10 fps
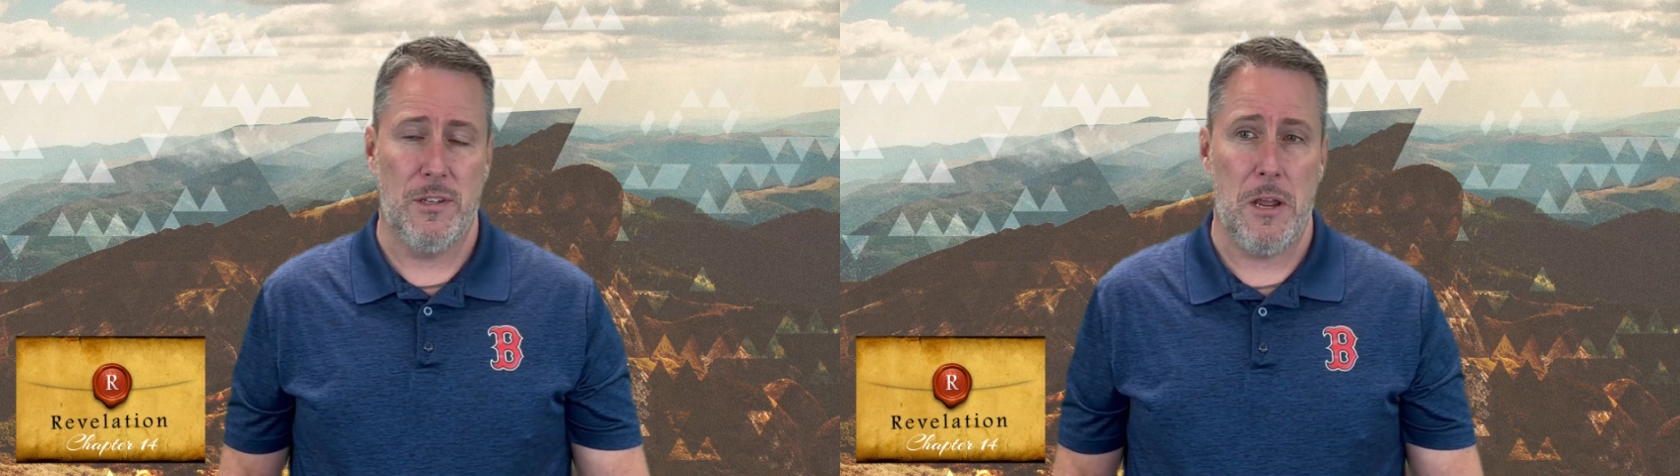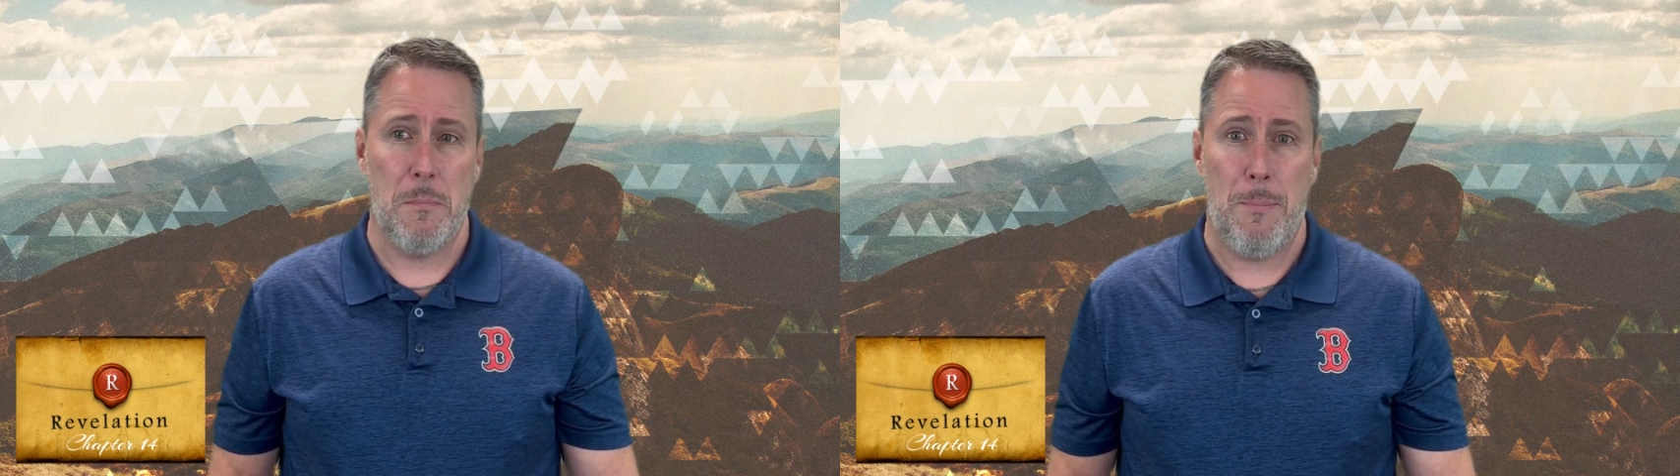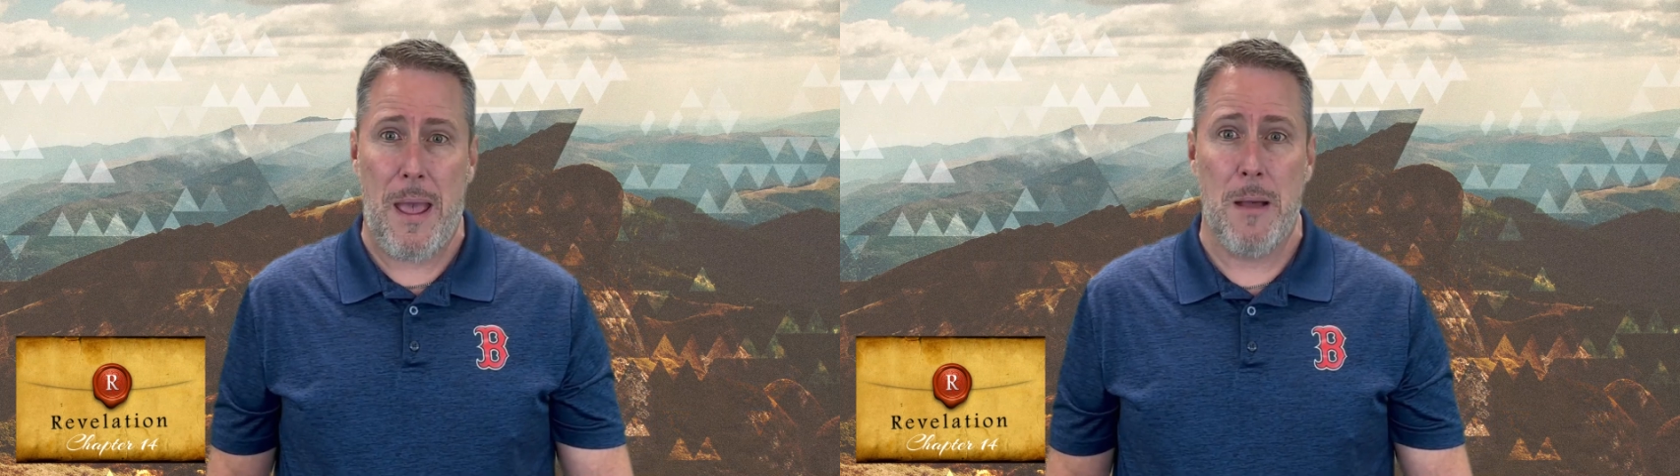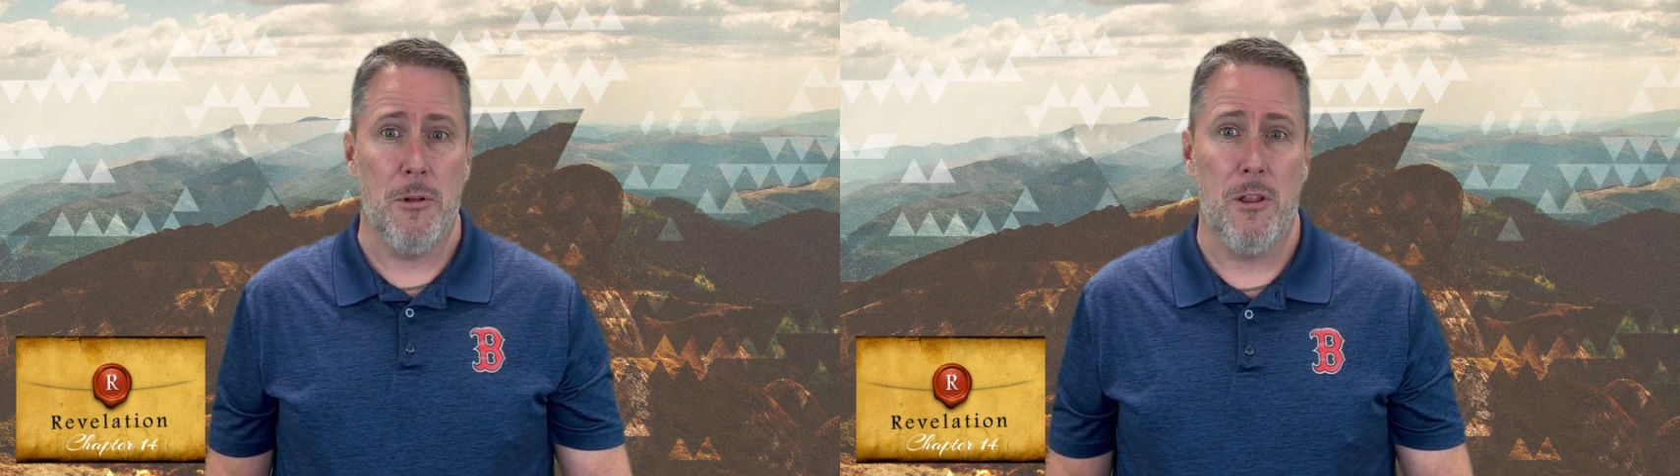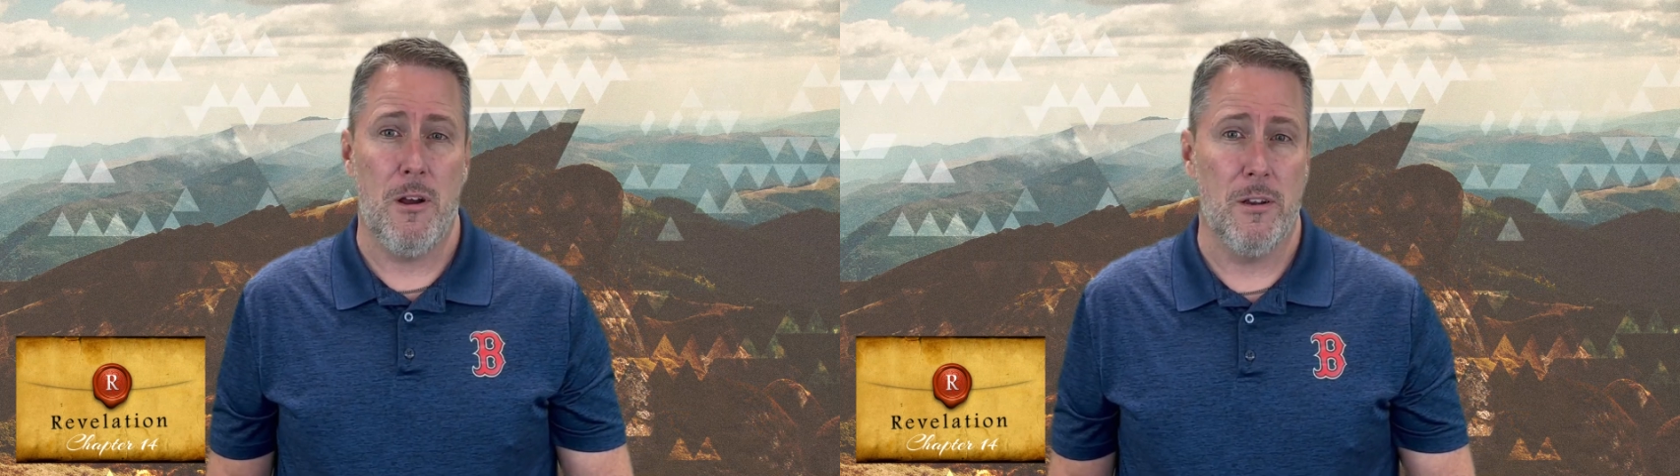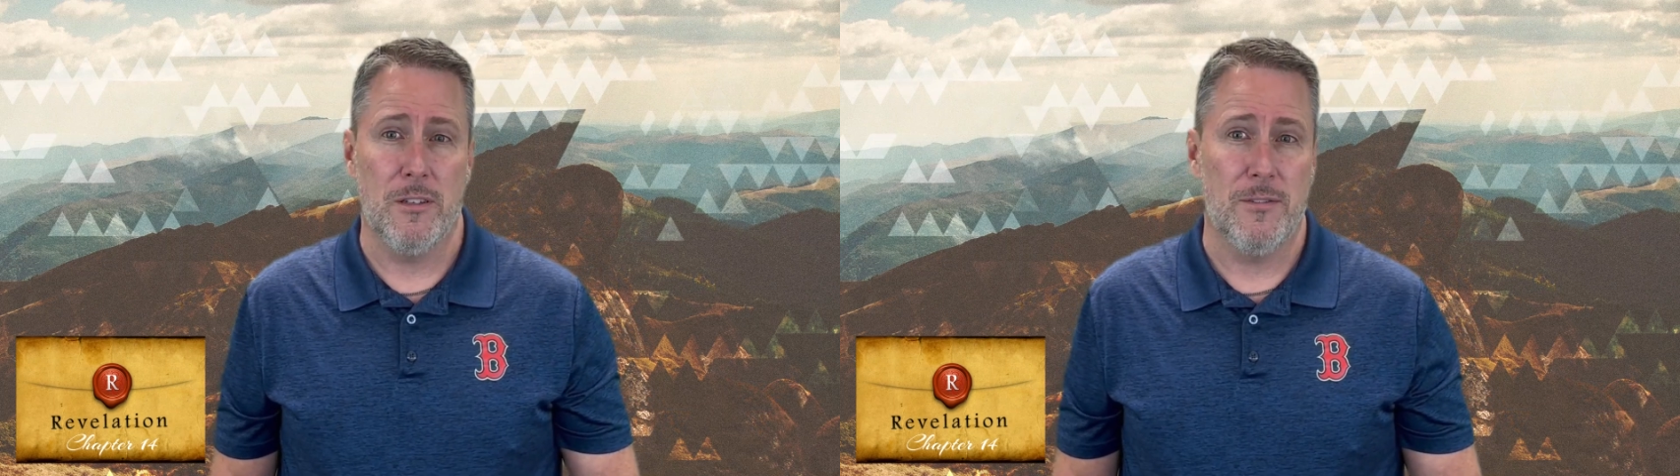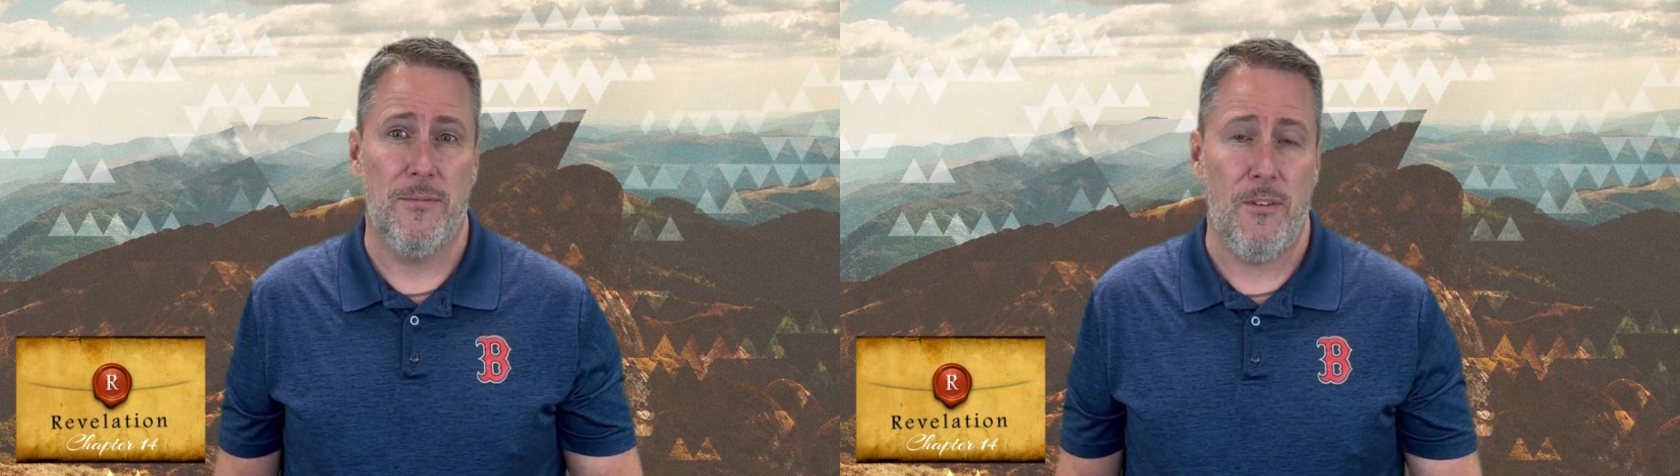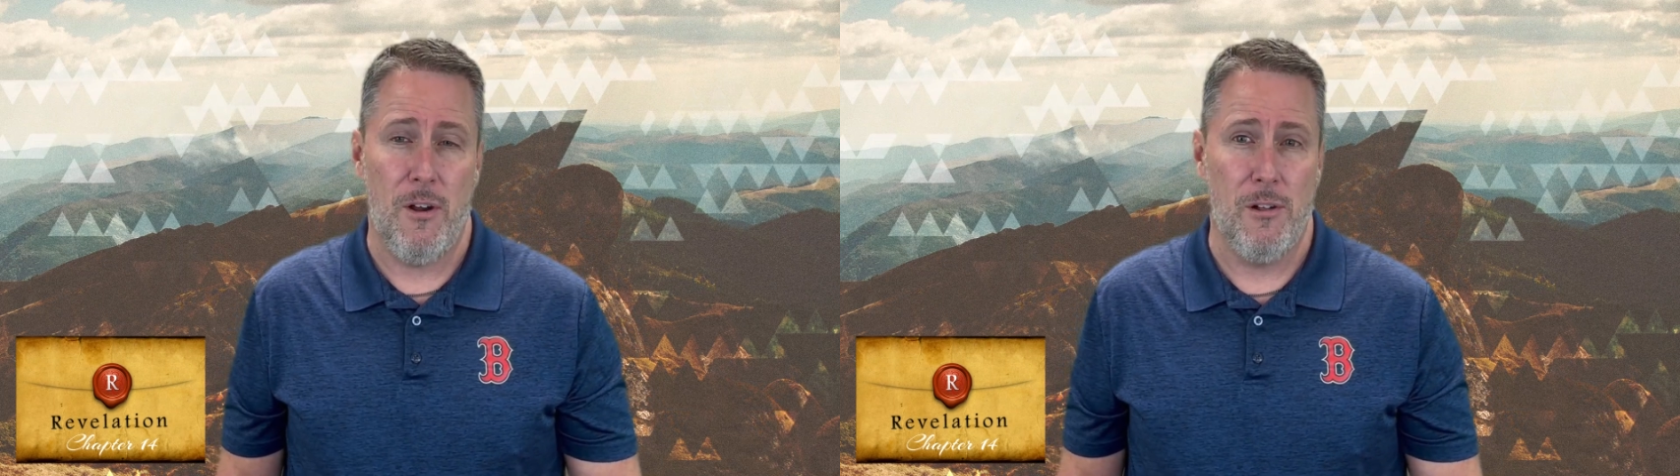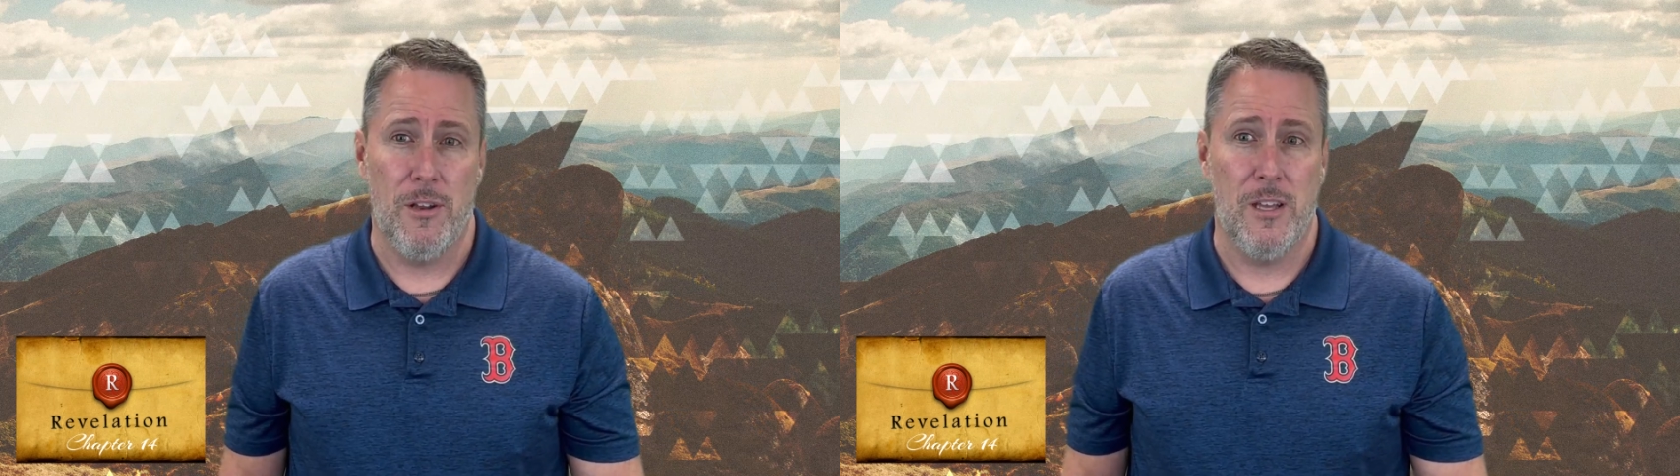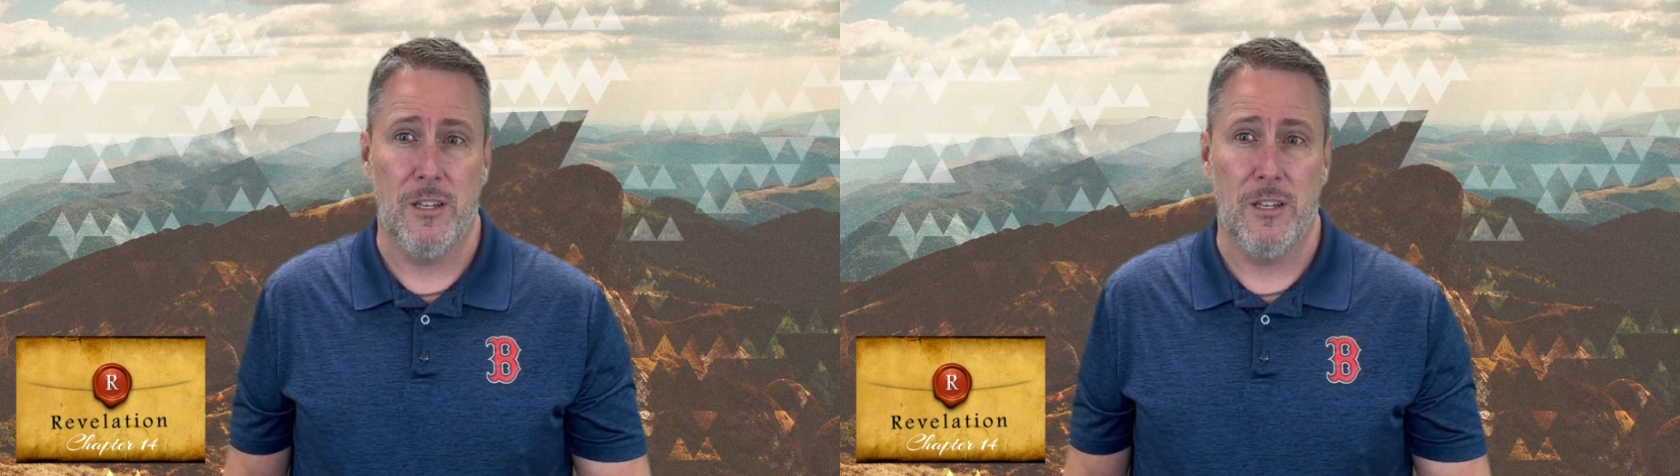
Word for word: saying, Babylon is fallen,